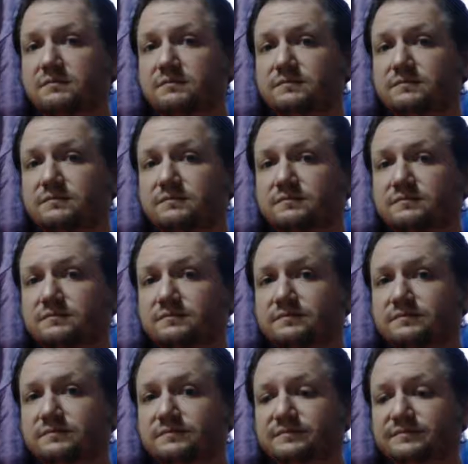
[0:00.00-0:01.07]

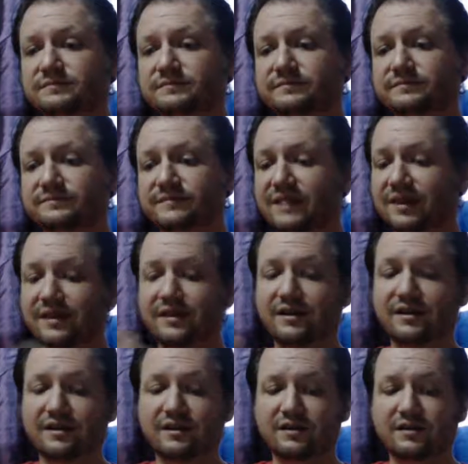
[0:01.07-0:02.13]

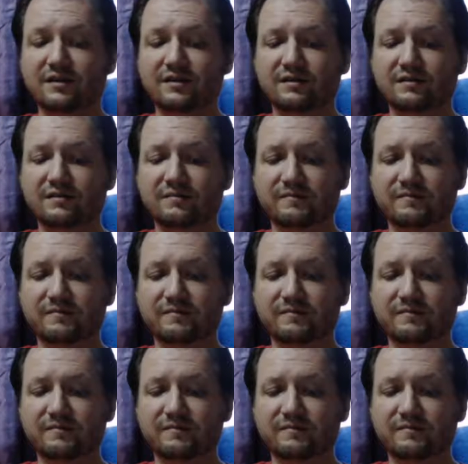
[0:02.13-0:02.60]
[no speech]